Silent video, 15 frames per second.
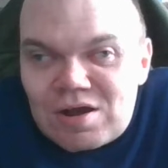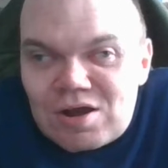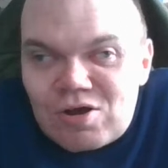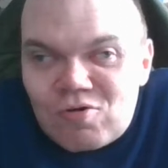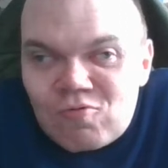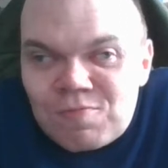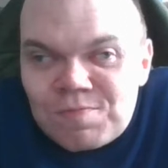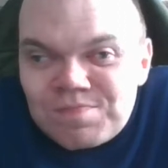
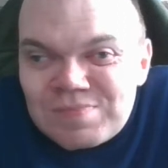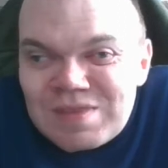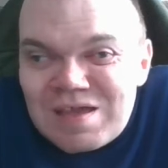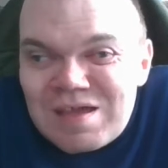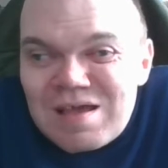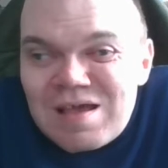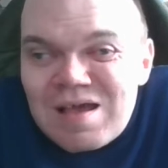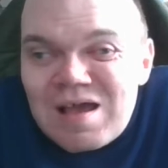know.
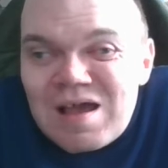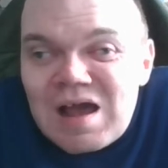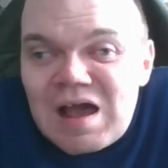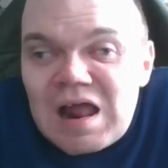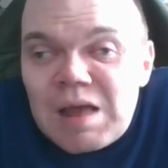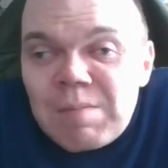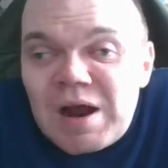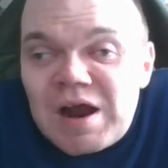
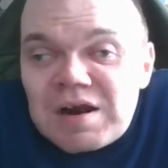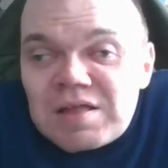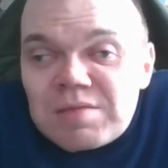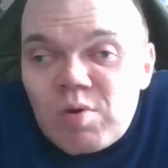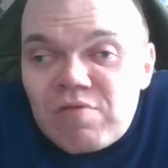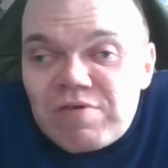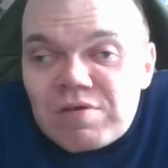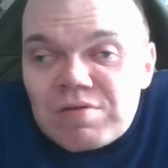And apparently this
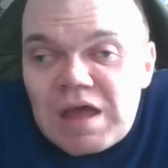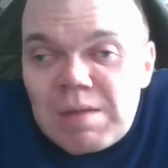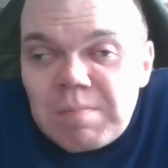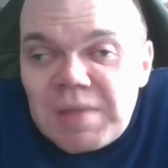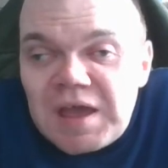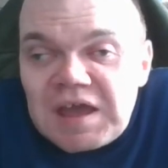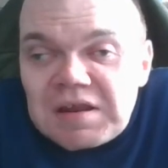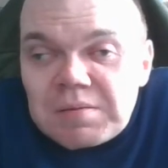movie is
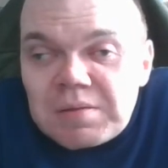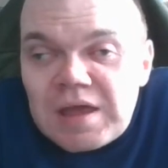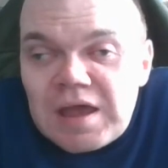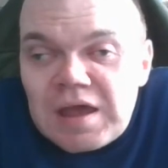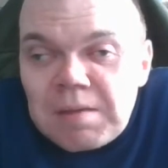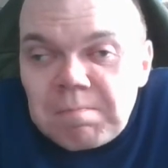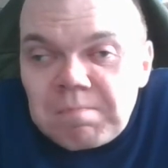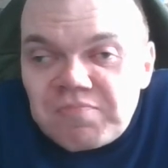made in
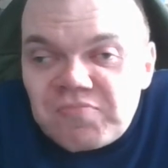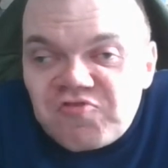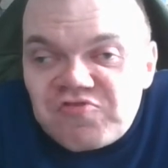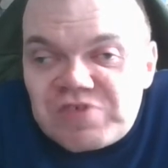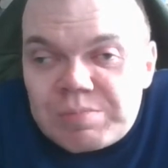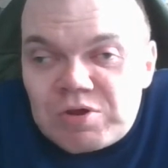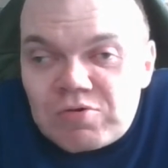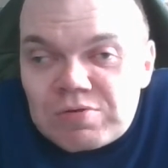a
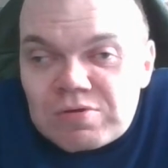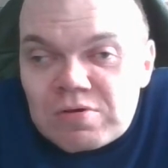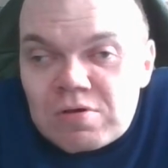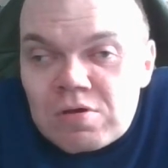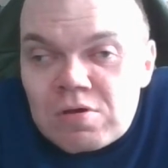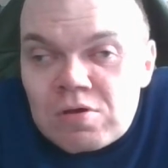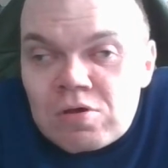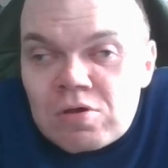tribute
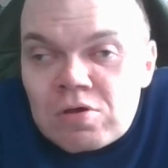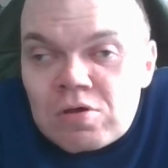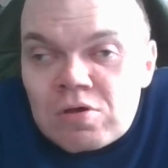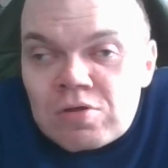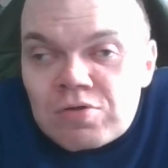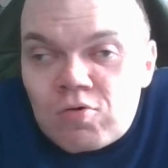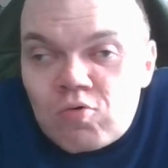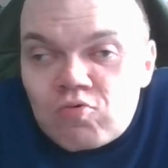
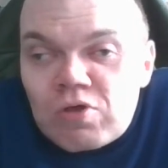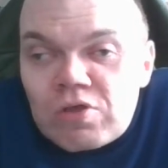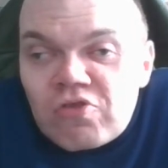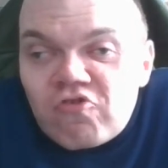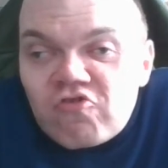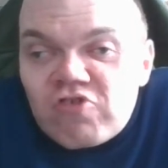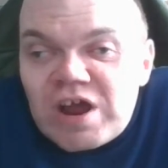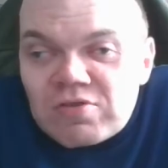to the
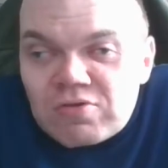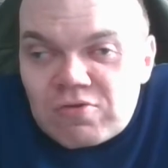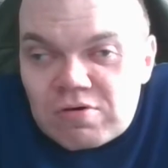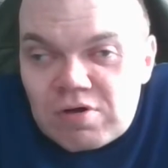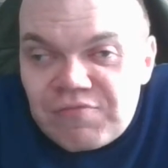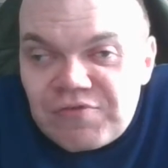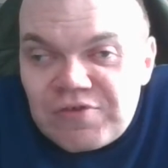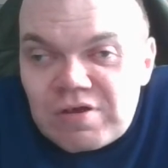
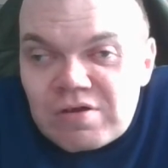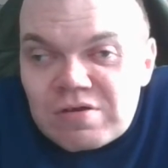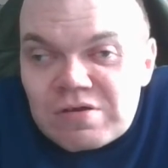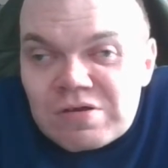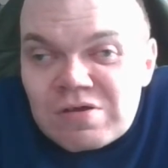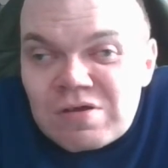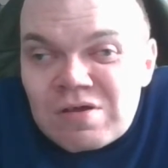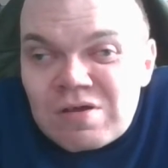director of the
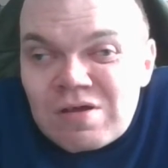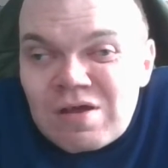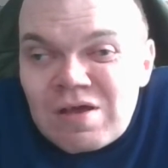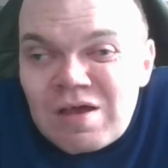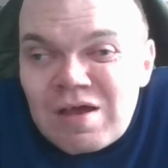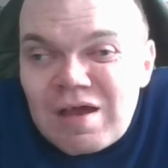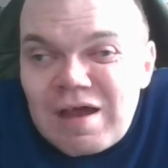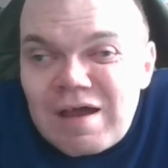
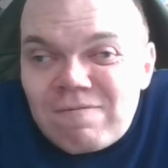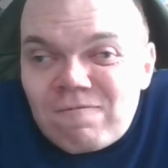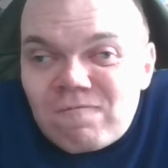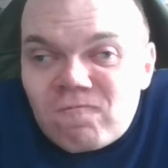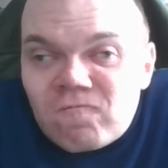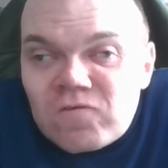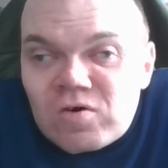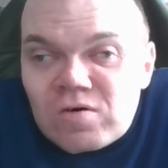
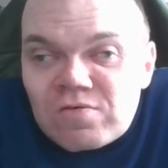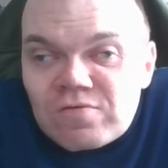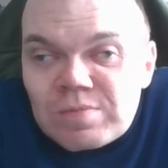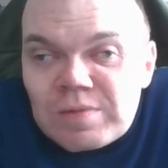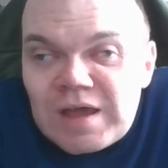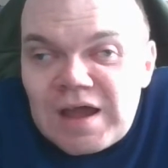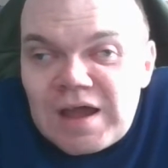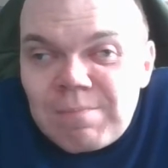first one,